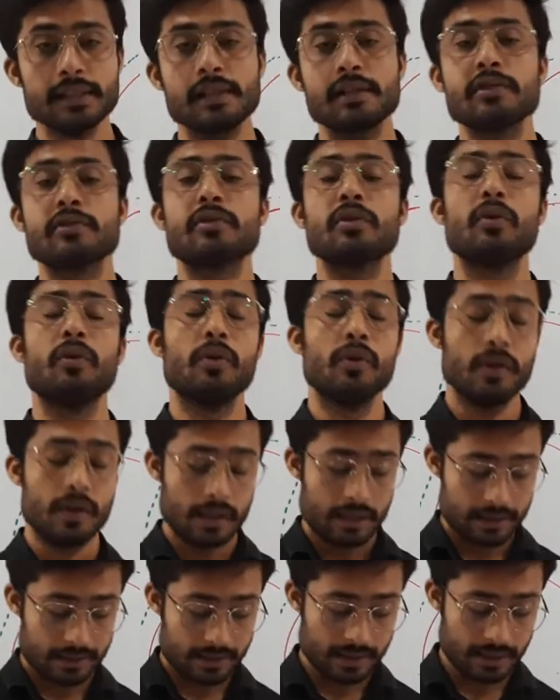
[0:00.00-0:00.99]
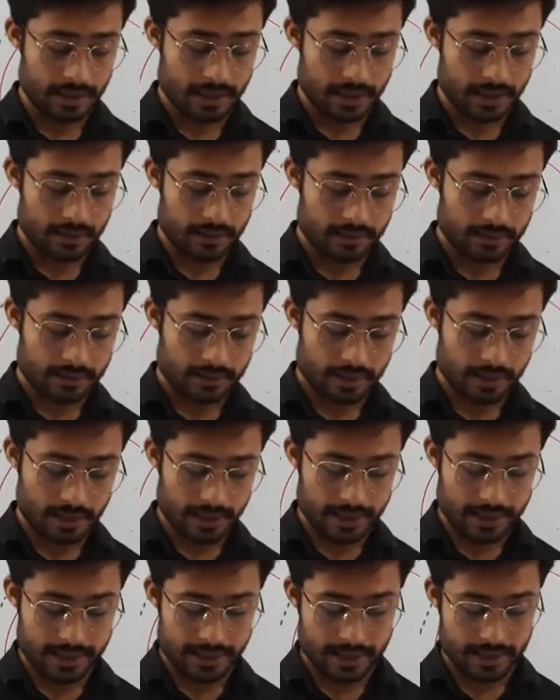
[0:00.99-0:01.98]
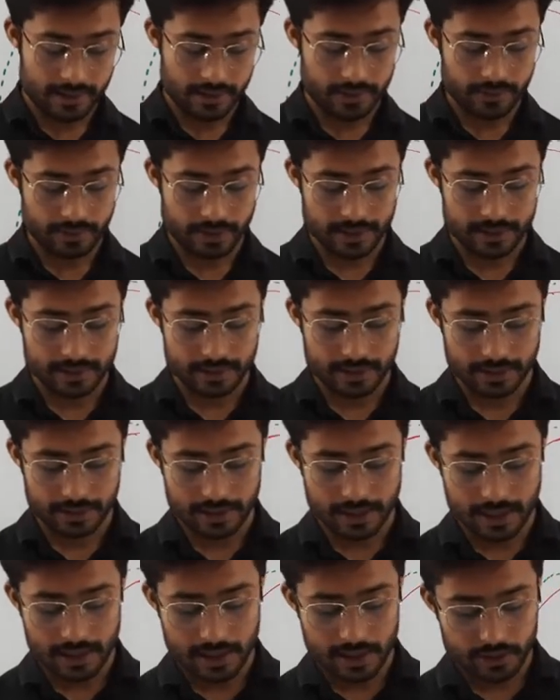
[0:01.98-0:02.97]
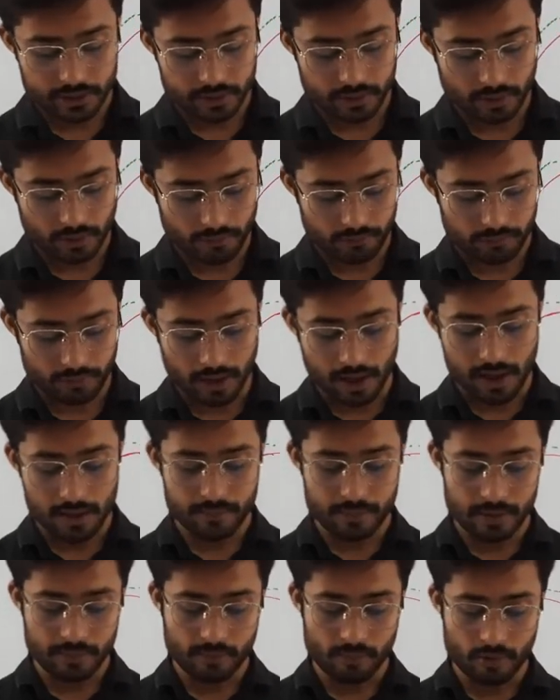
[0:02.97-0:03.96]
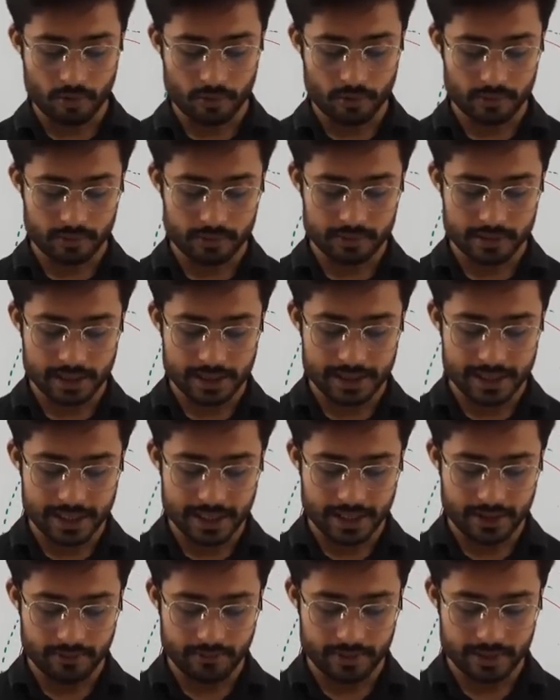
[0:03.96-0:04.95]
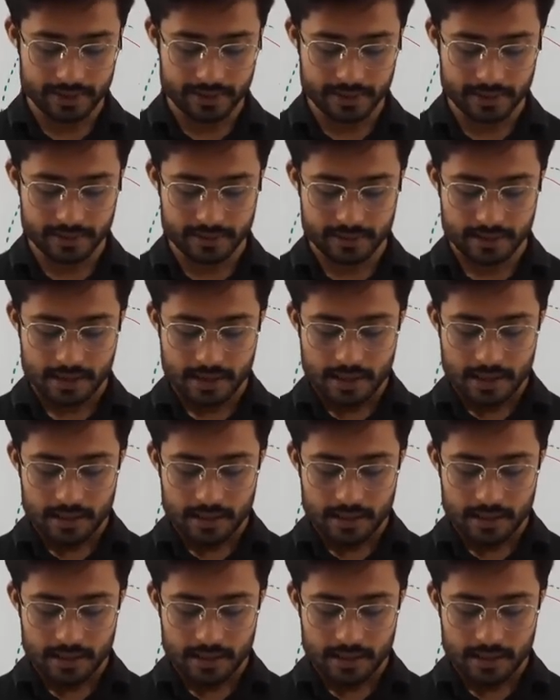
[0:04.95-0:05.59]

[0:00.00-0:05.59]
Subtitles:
So, the three here you can see inhalation of carbon monoxide decreases